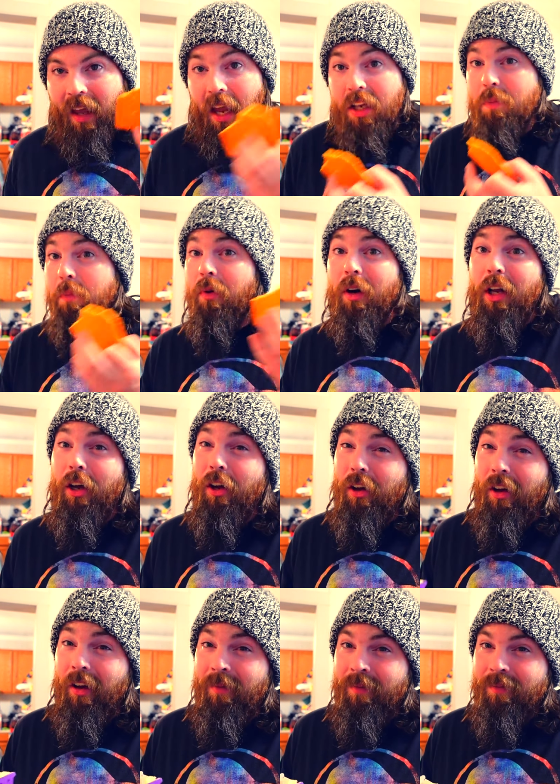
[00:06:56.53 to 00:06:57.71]
It's pretty
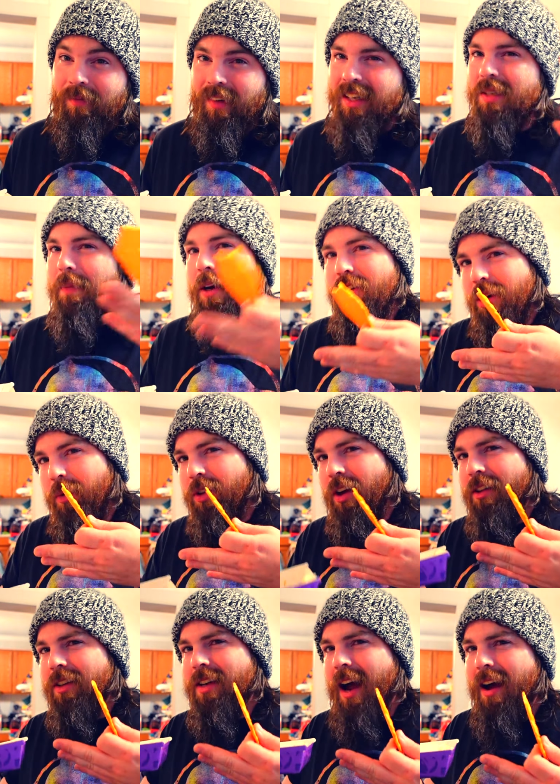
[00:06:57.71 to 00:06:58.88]
good, especially with all
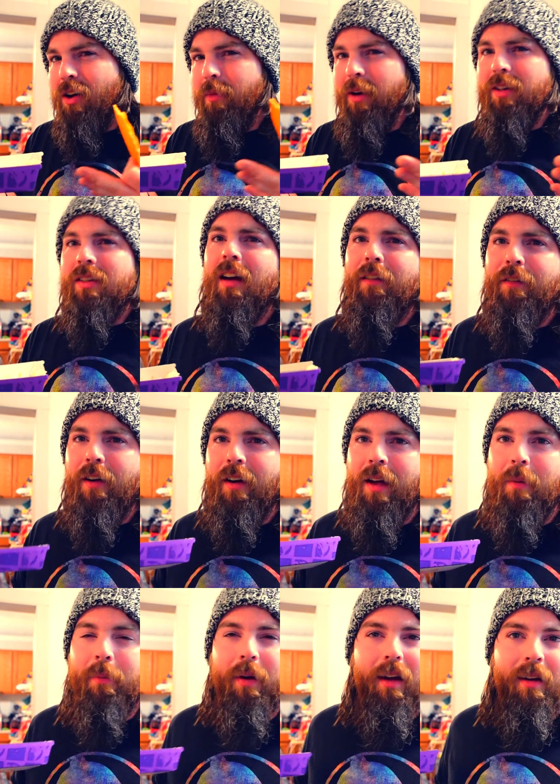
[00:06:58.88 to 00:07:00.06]
the Taco Bell stuff on
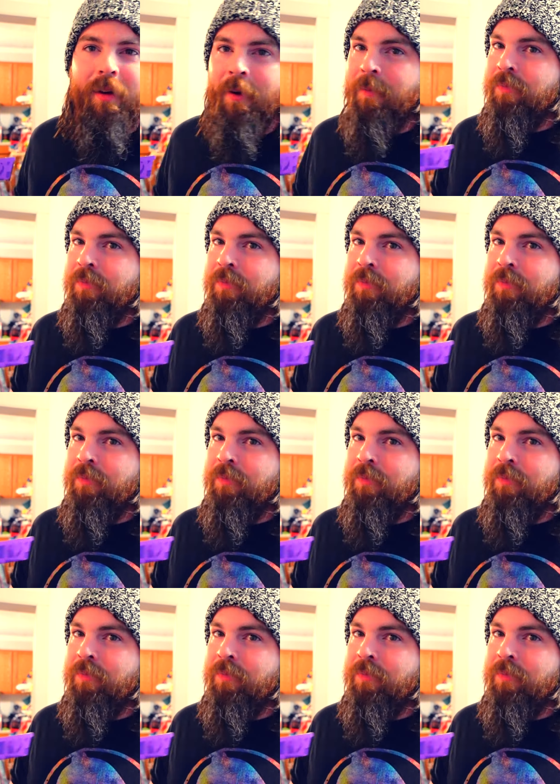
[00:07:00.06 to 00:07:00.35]
it, but